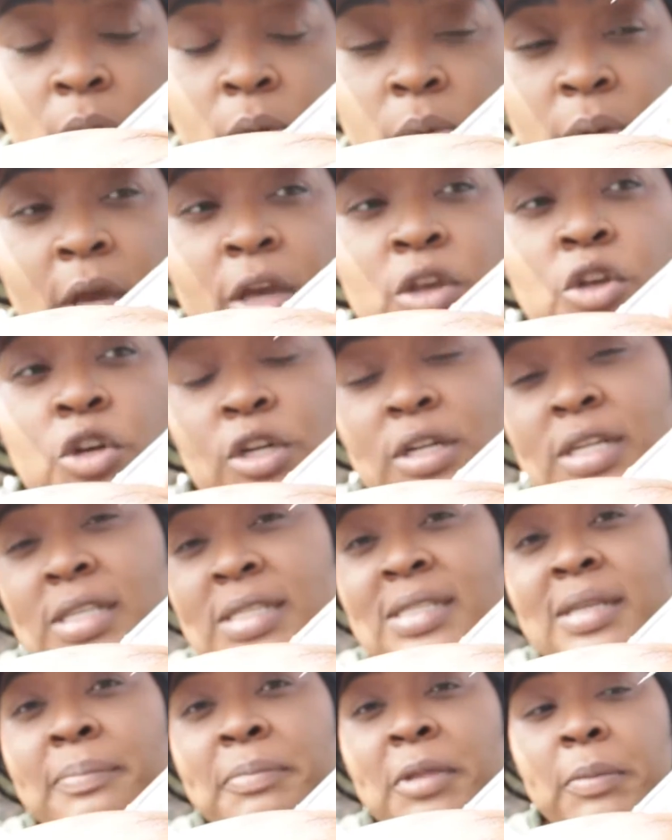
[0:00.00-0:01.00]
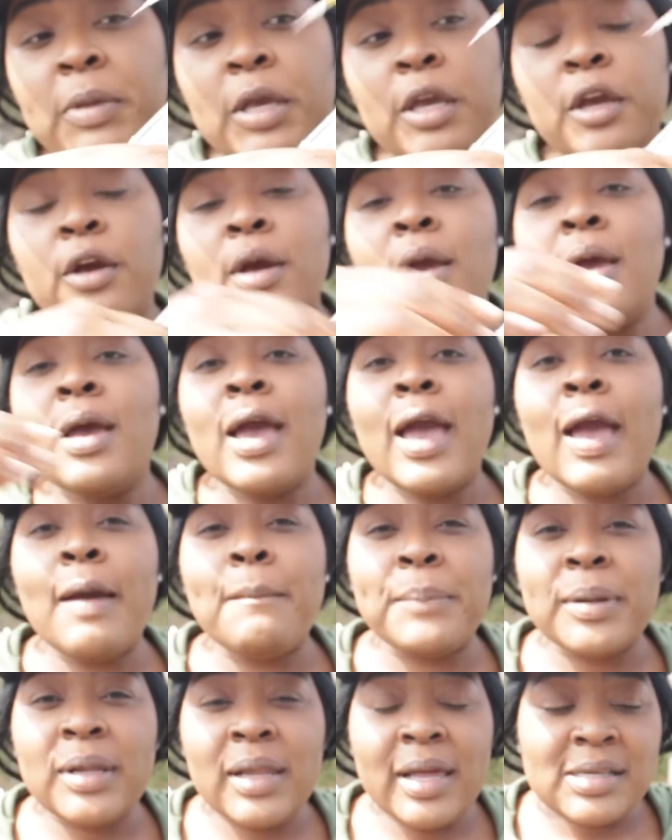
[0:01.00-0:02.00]
Okay, you're going to snip them here
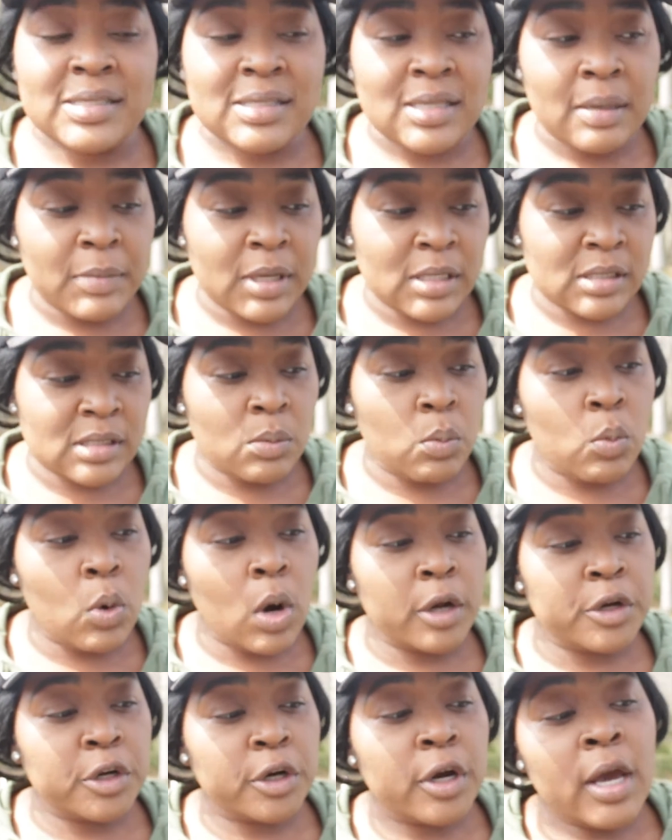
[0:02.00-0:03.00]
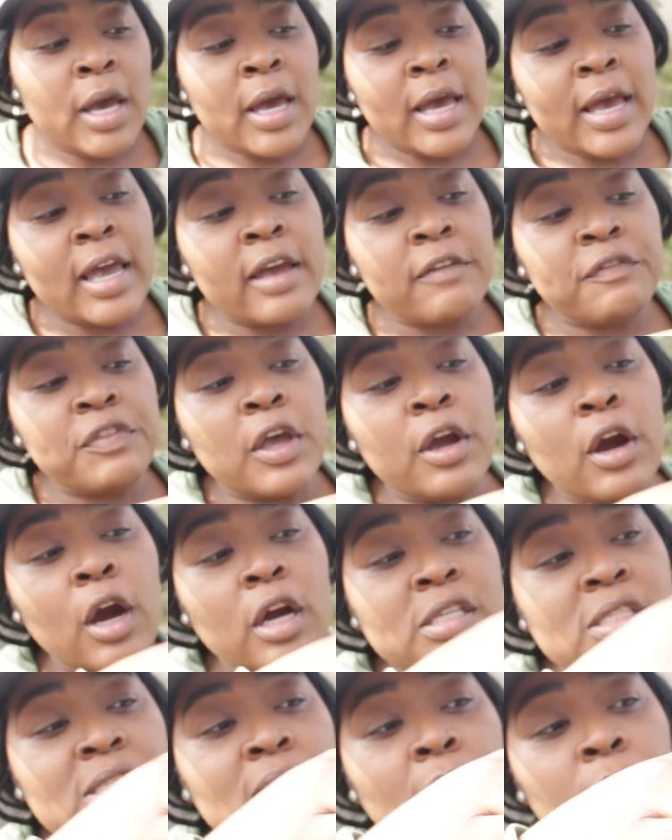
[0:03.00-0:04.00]
and place them in some water. If there
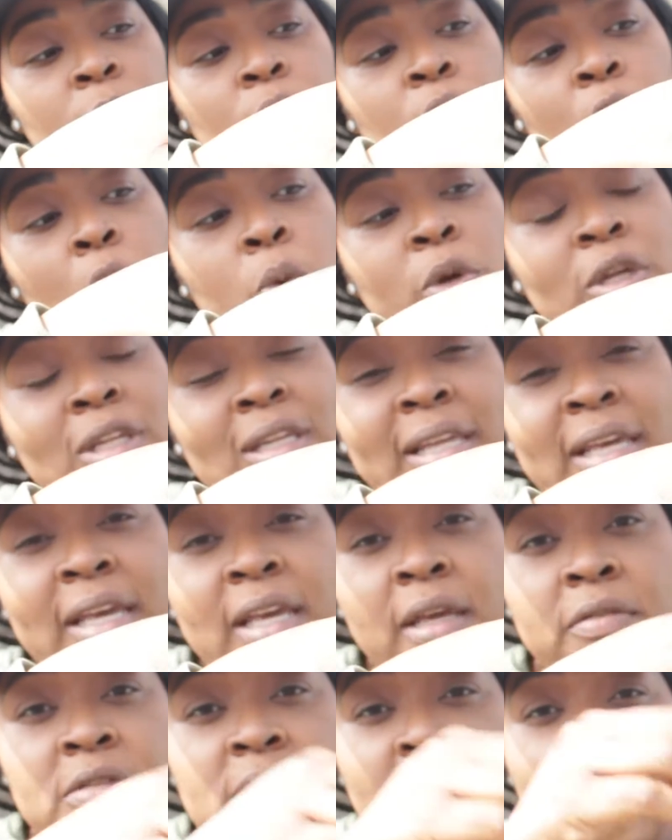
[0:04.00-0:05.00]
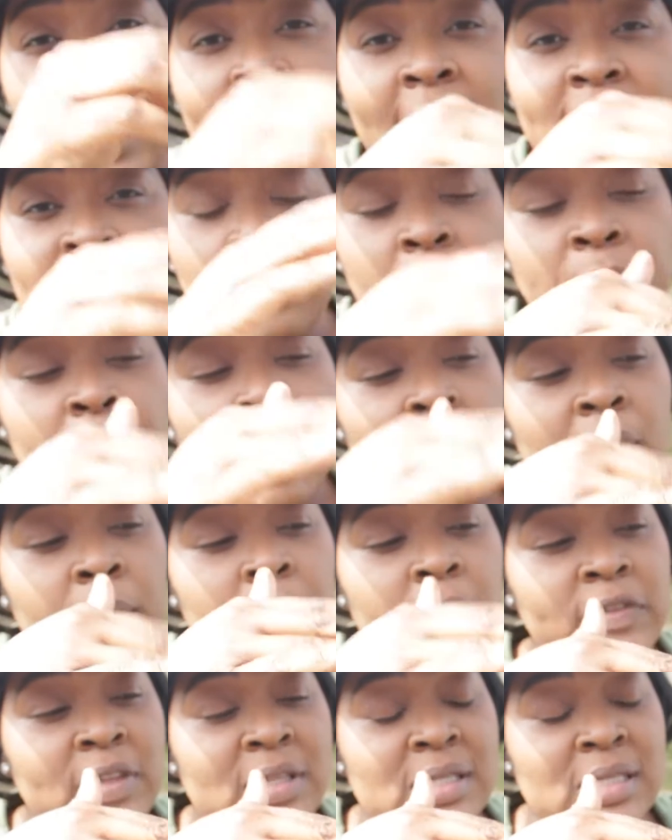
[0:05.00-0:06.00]
are some lower leaves at the
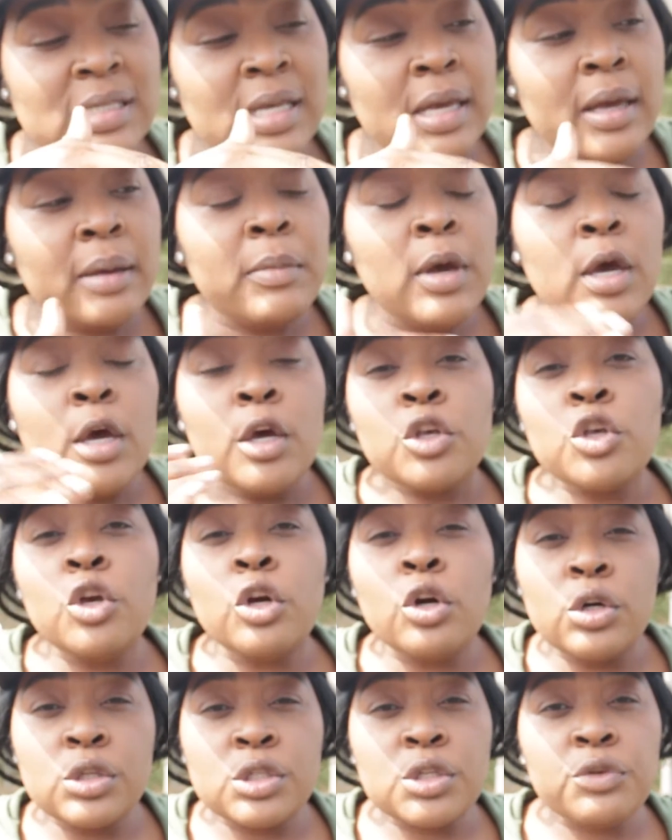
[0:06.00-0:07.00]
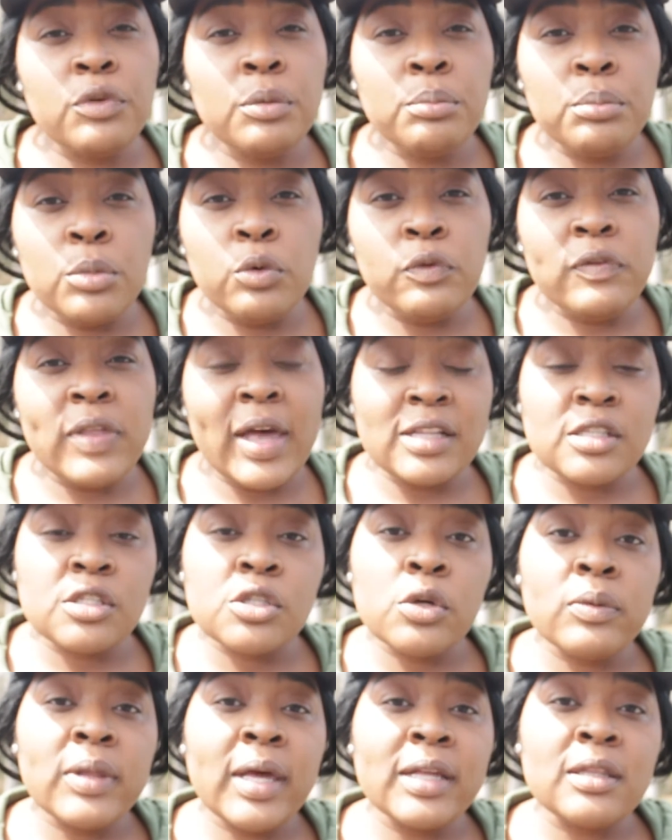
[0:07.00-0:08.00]
bottom of the stem, you're going to remove that
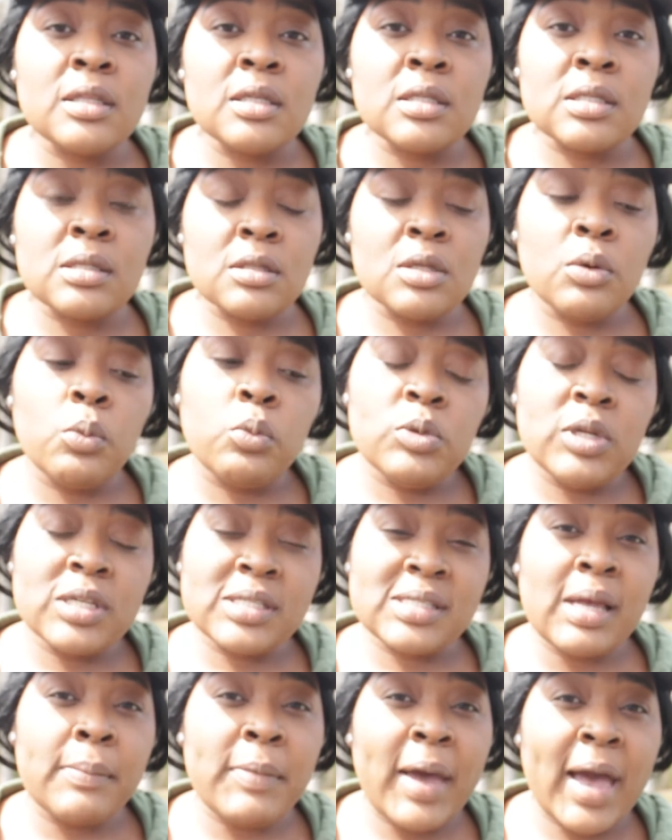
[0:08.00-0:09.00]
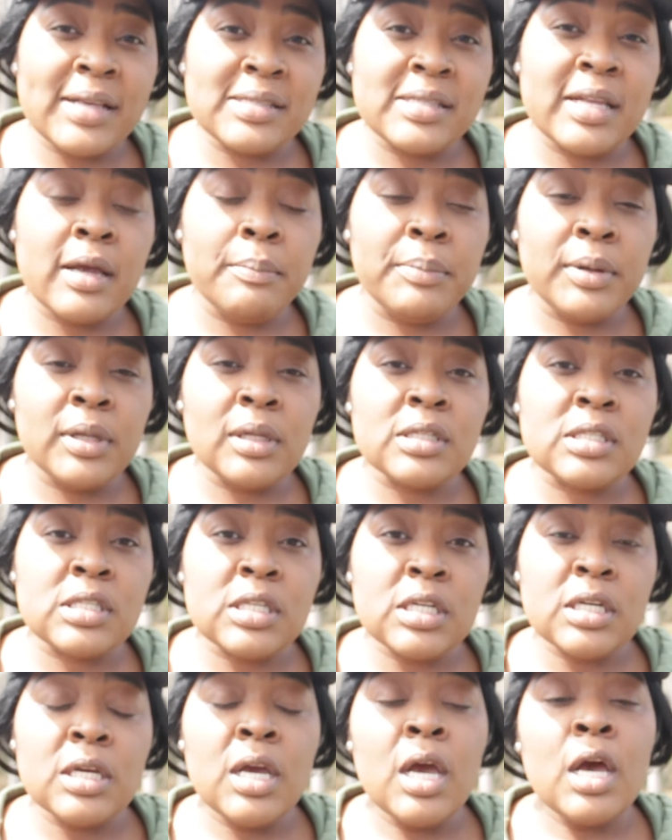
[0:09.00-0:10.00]
so that the stem has the
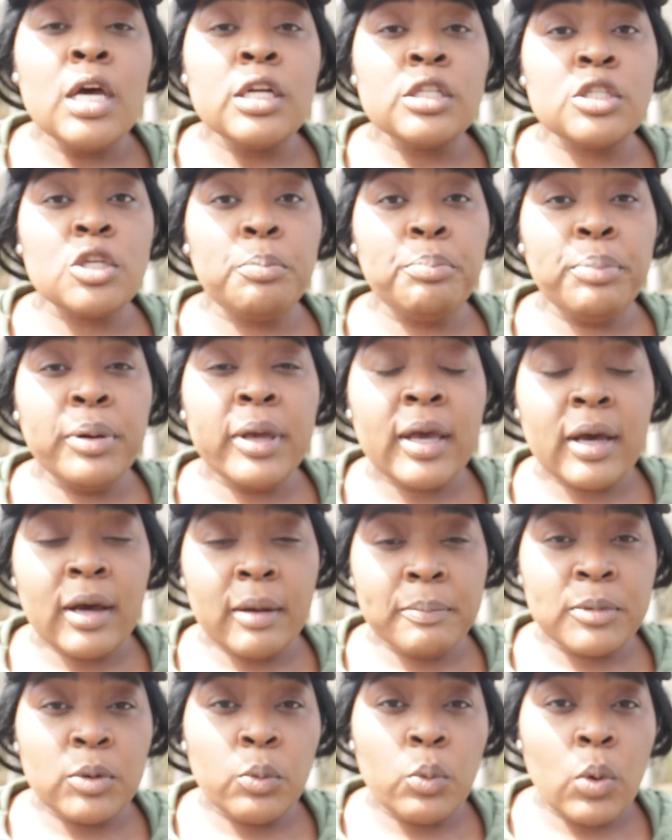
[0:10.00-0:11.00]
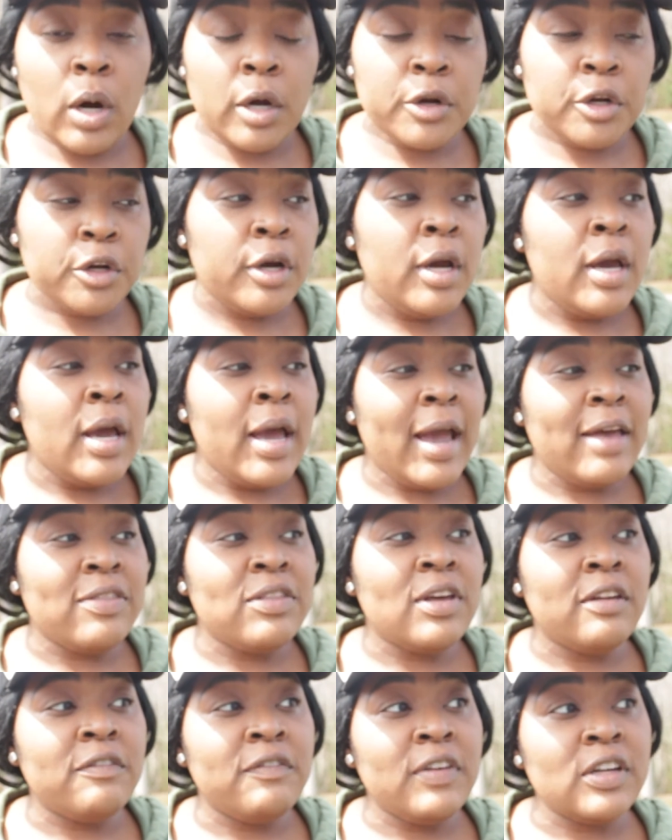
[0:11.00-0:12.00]
ability to pick up the water and
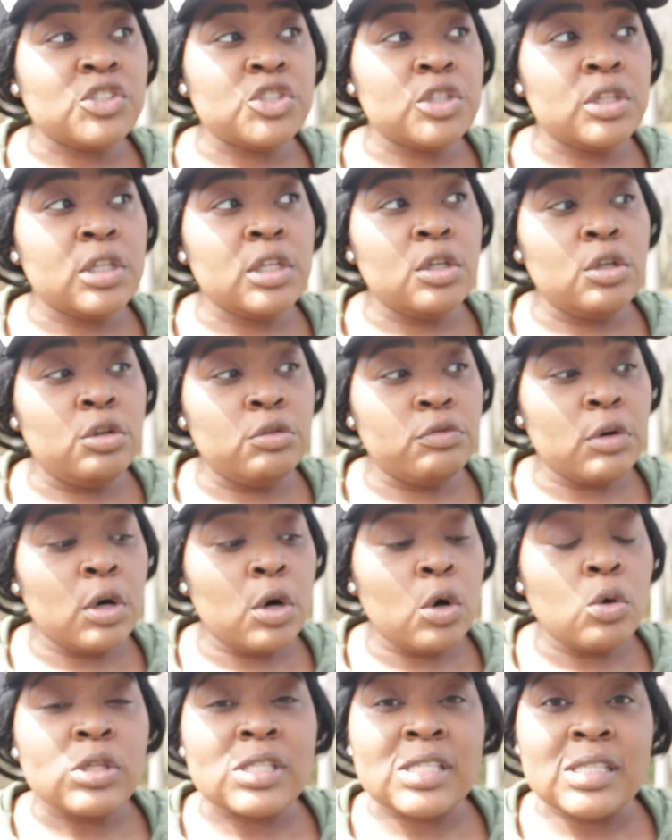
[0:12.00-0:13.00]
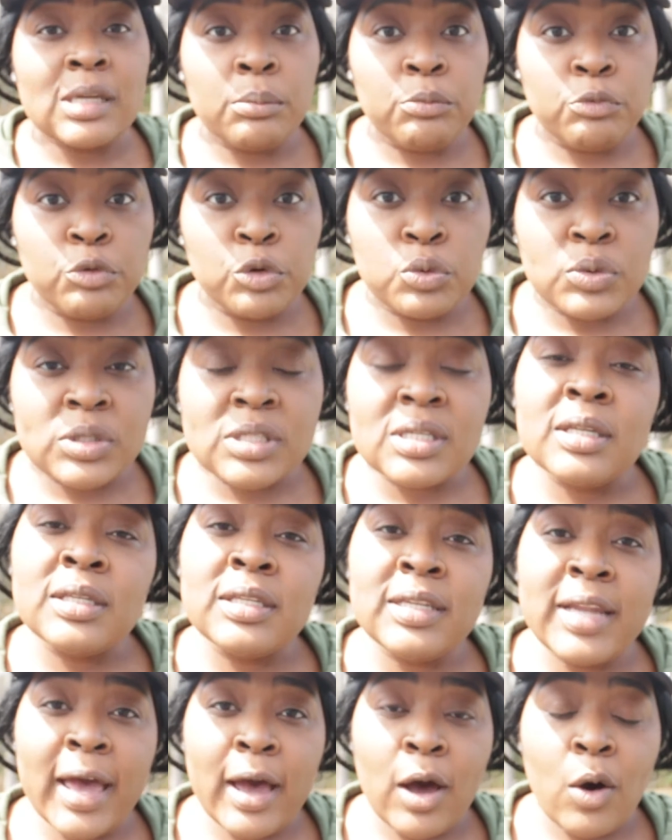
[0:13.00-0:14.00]
then eventually grow some roots.
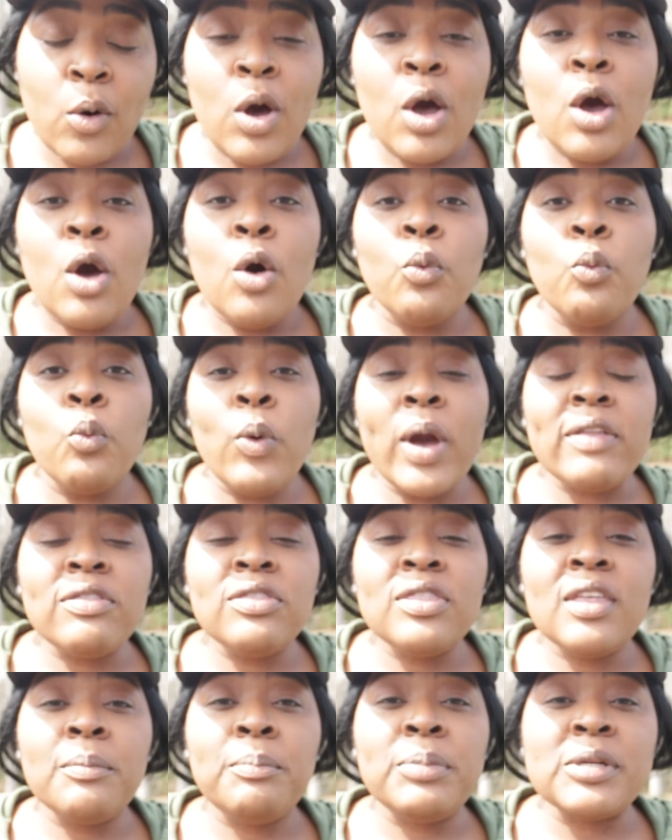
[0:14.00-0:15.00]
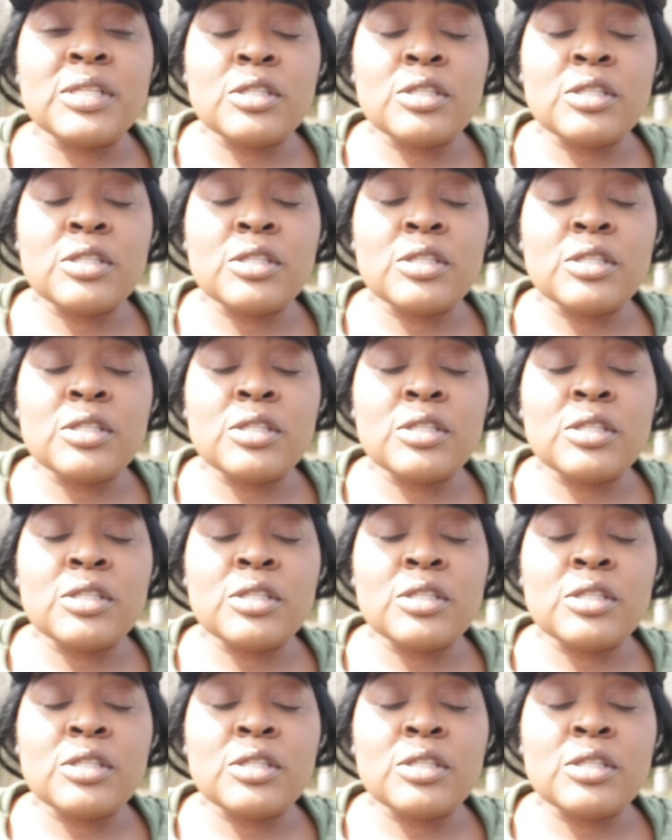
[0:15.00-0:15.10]
Now, when the